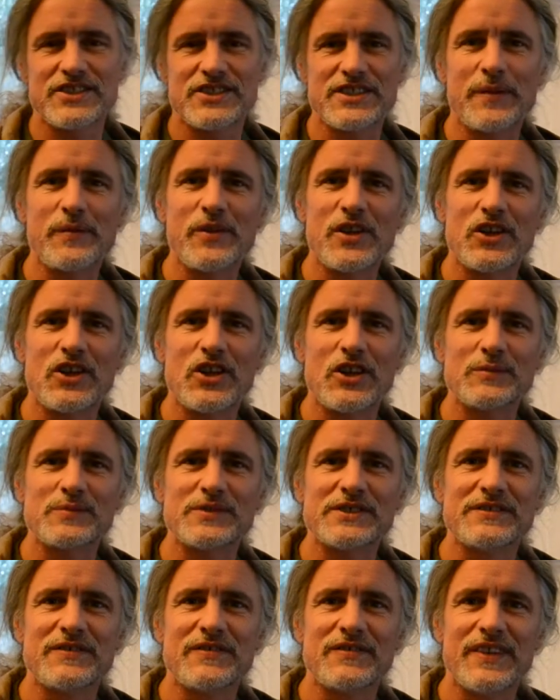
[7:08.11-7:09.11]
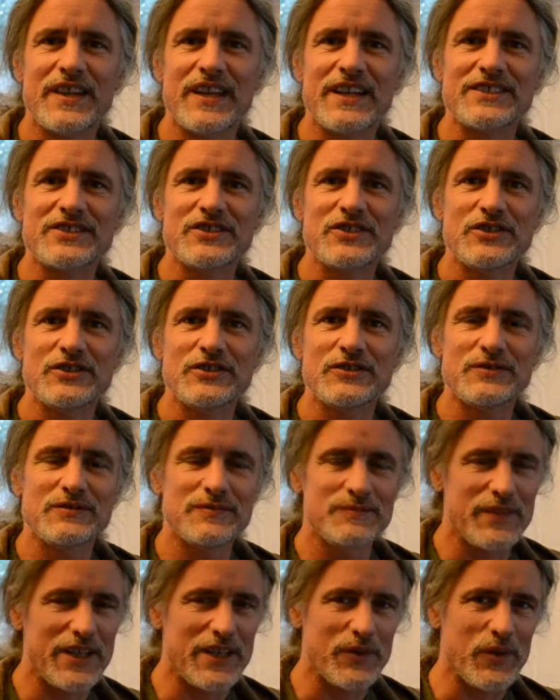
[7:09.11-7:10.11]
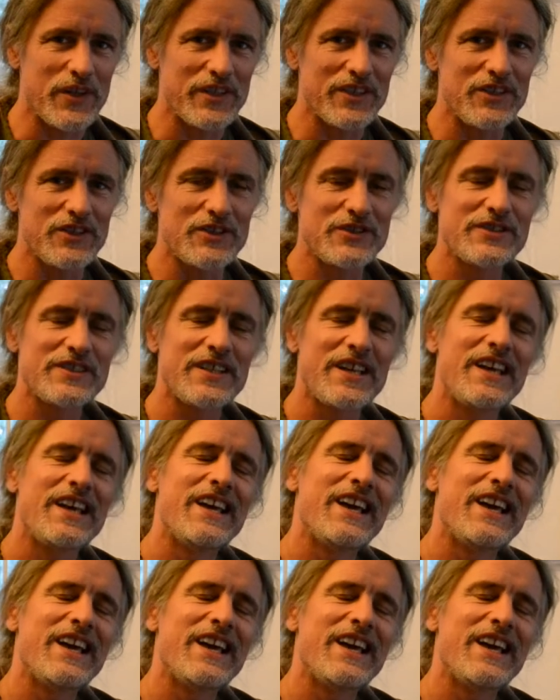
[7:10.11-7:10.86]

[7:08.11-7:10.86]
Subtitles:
some of the herbs that you might want to use,